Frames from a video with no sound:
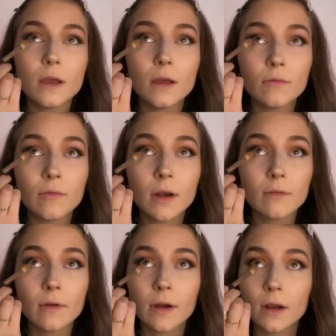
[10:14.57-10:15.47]
and run
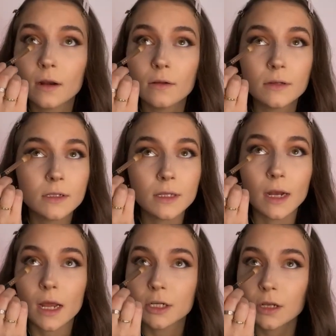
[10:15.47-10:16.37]
it very close to the
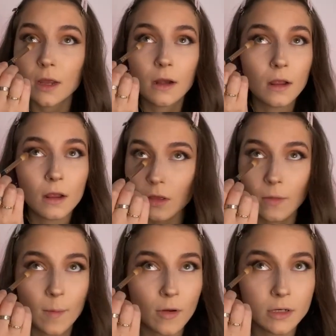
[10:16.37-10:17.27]
lash line
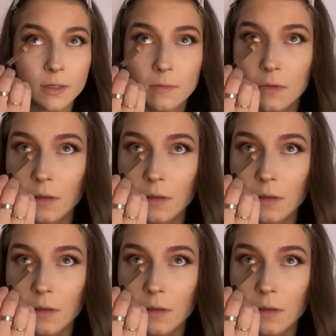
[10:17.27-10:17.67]
on the bottom.